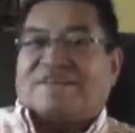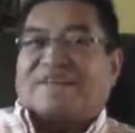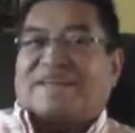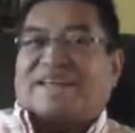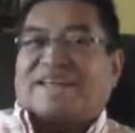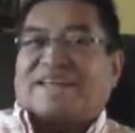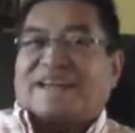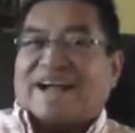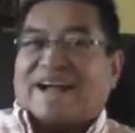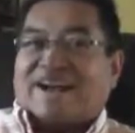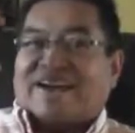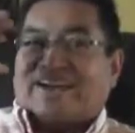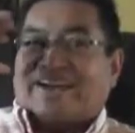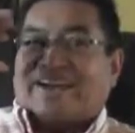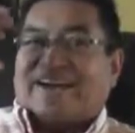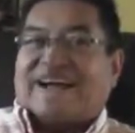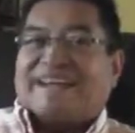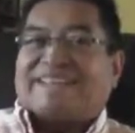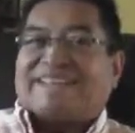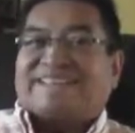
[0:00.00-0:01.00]
Oh, like our
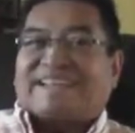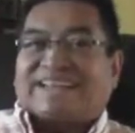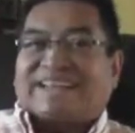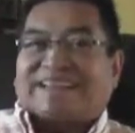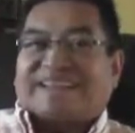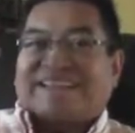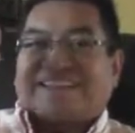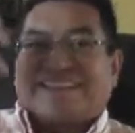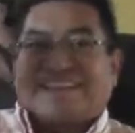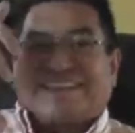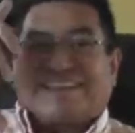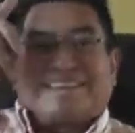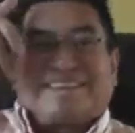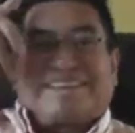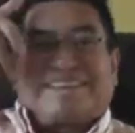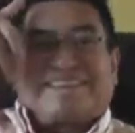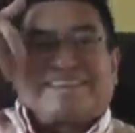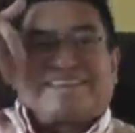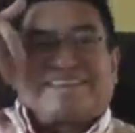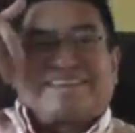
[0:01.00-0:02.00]
eyesight. Huh?
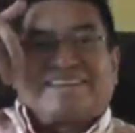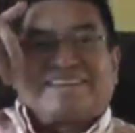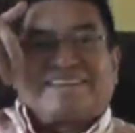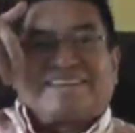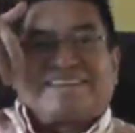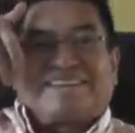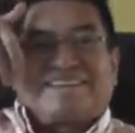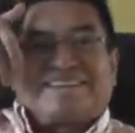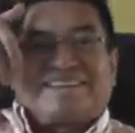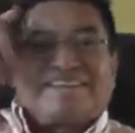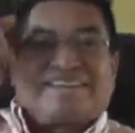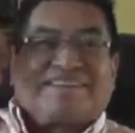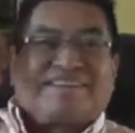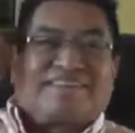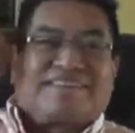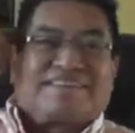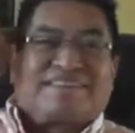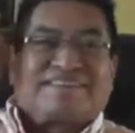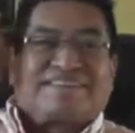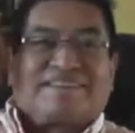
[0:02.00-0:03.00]

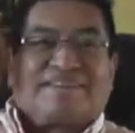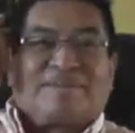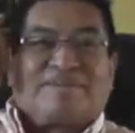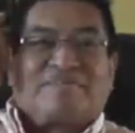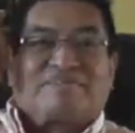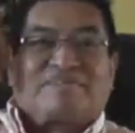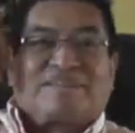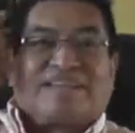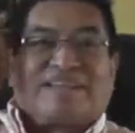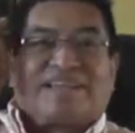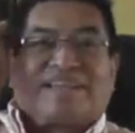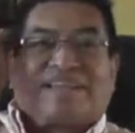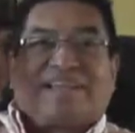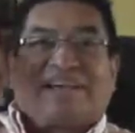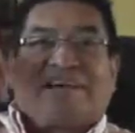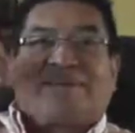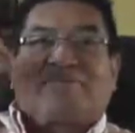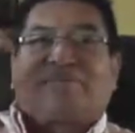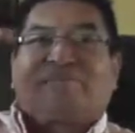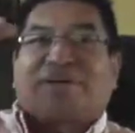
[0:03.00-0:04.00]
Everything's upside
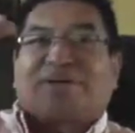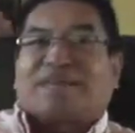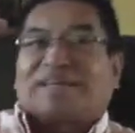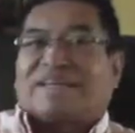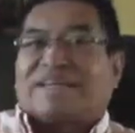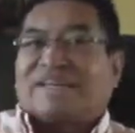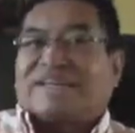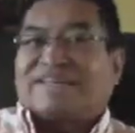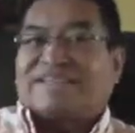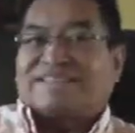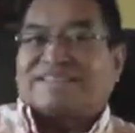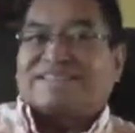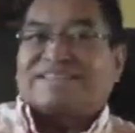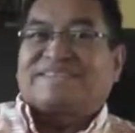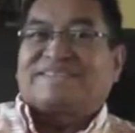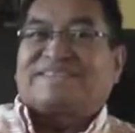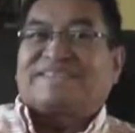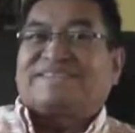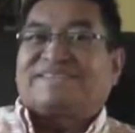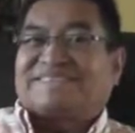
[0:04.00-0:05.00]
down, but yet it's
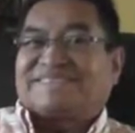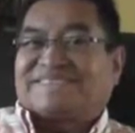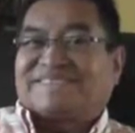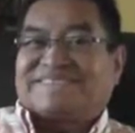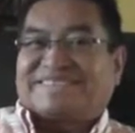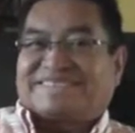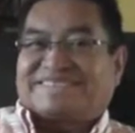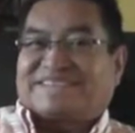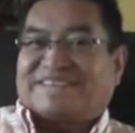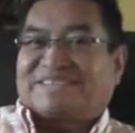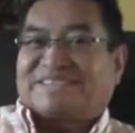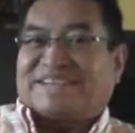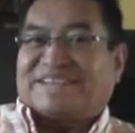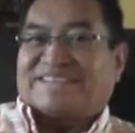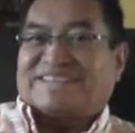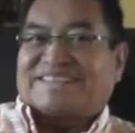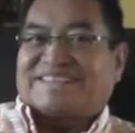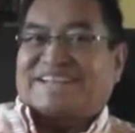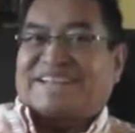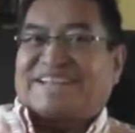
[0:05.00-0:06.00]

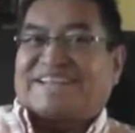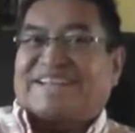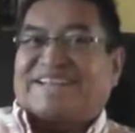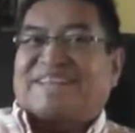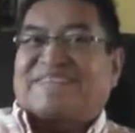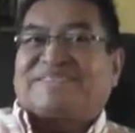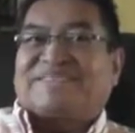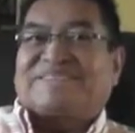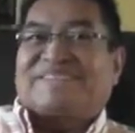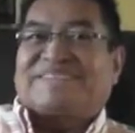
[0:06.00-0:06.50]
right side up.